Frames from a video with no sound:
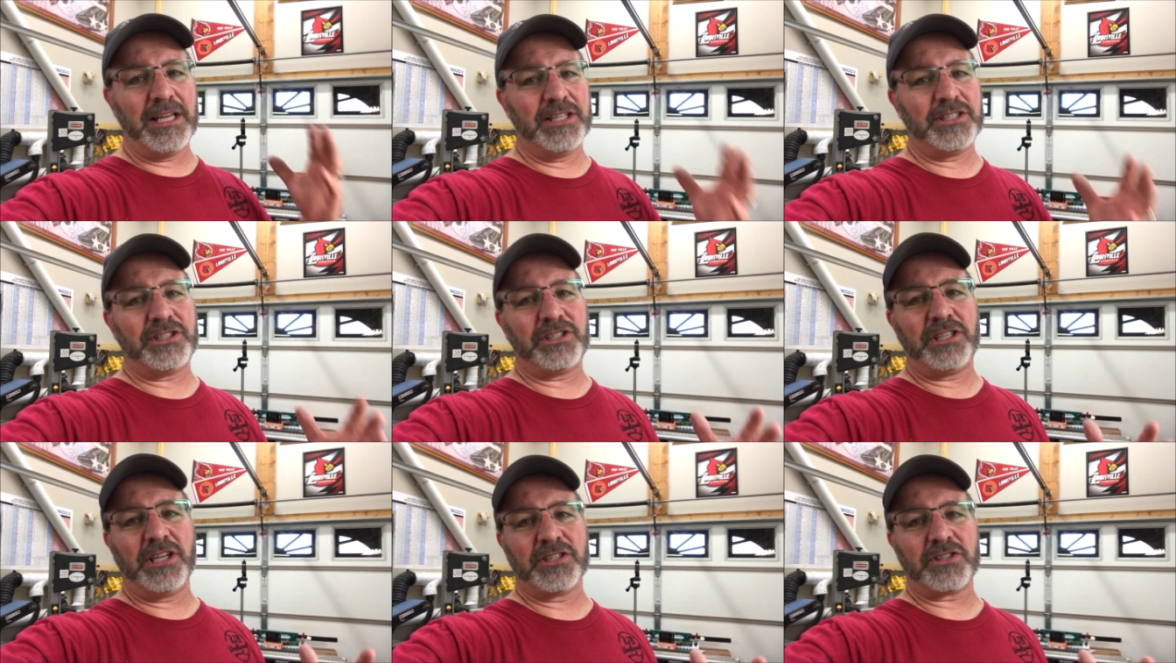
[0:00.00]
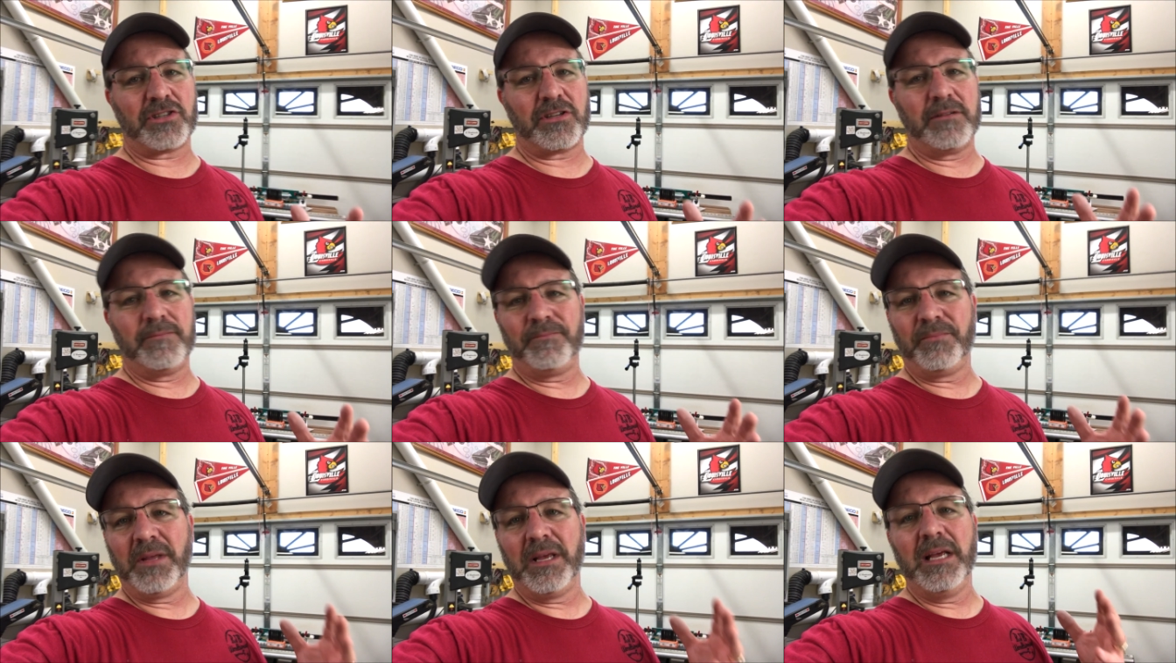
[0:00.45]

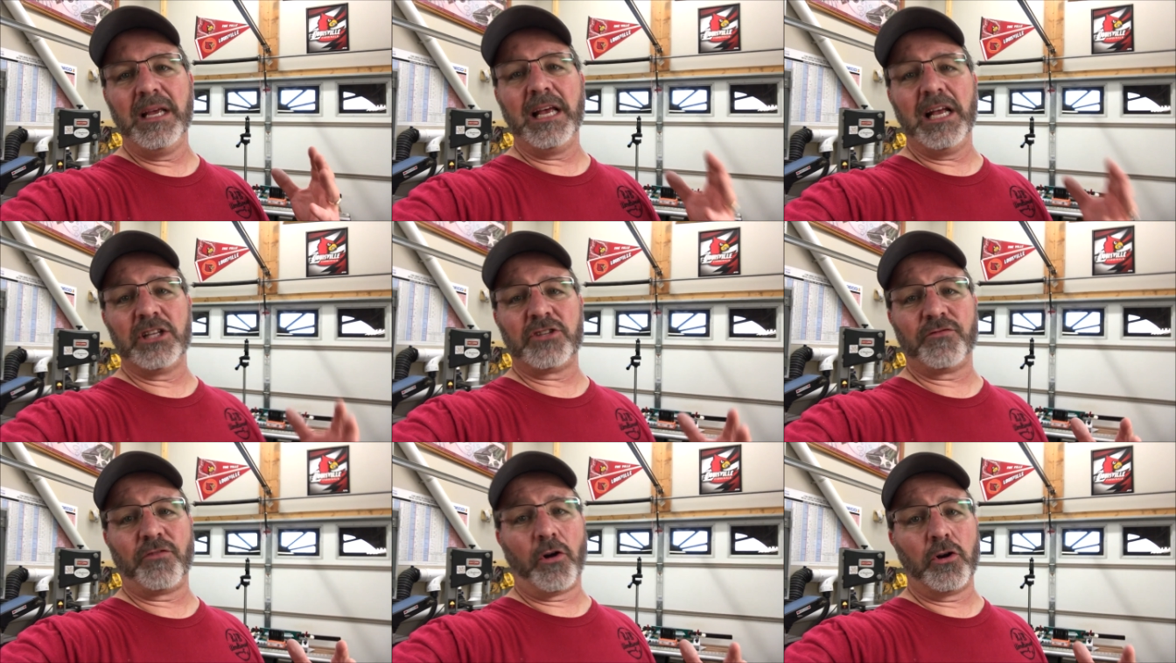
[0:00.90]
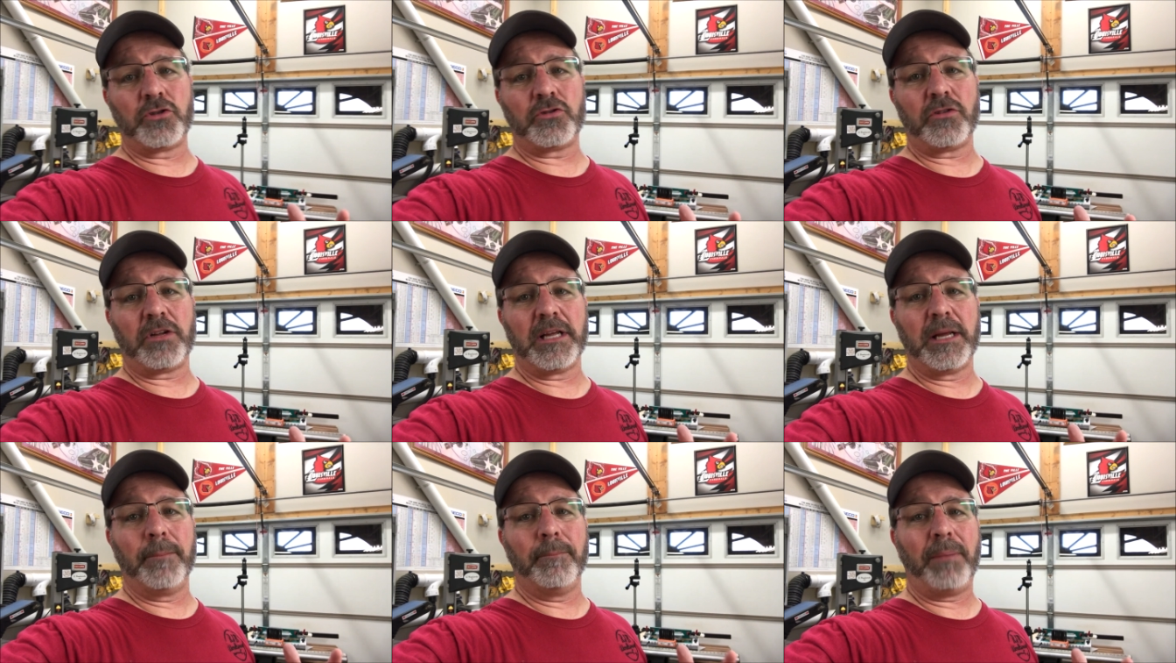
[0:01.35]
it's
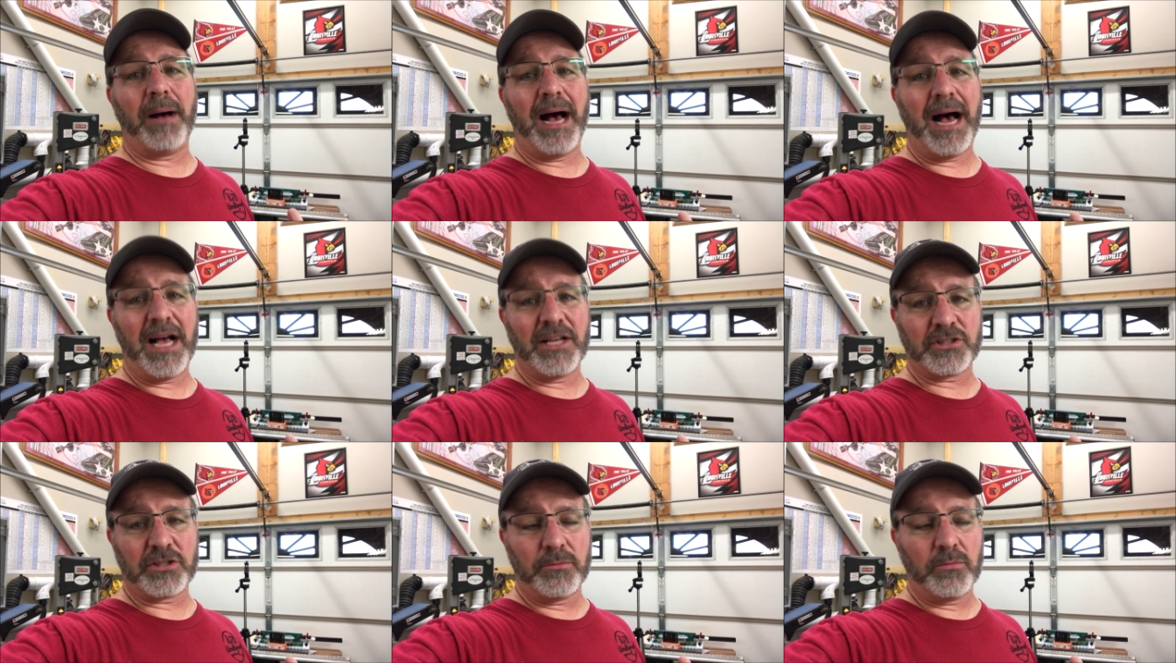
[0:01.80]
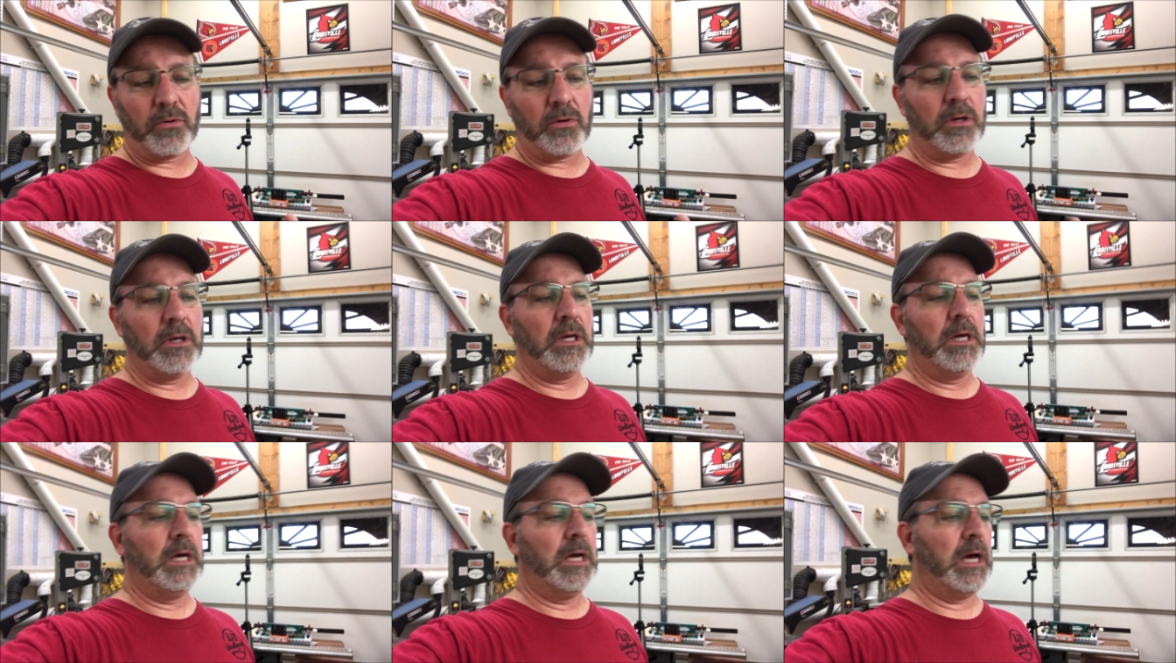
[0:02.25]
virtually
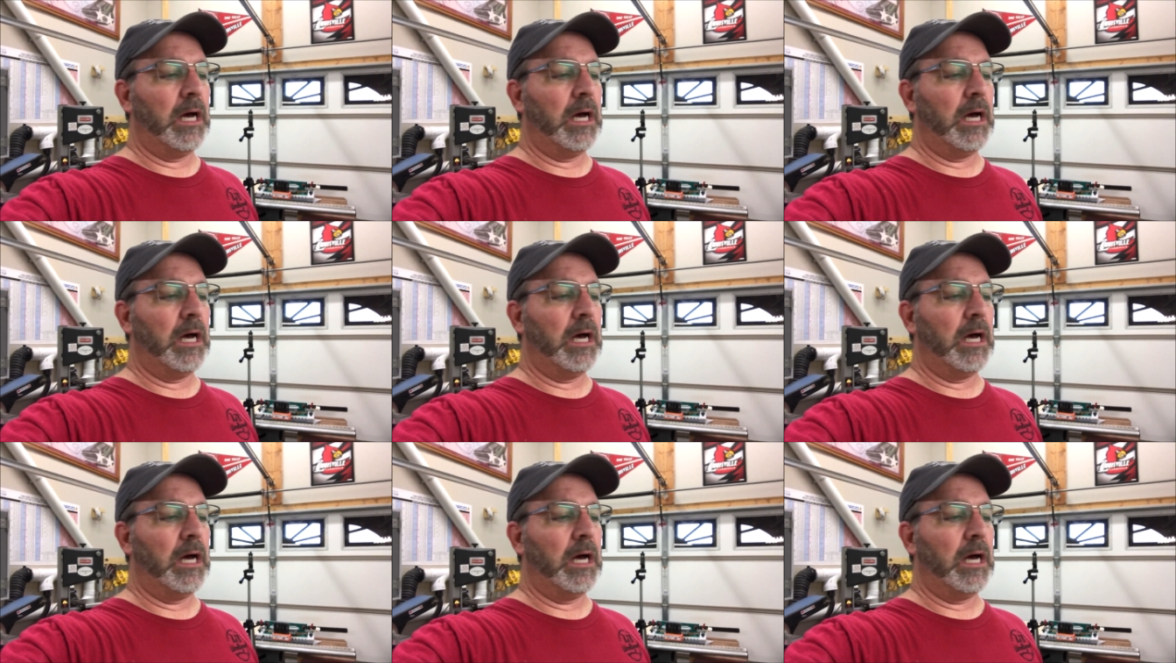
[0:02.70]
impossible.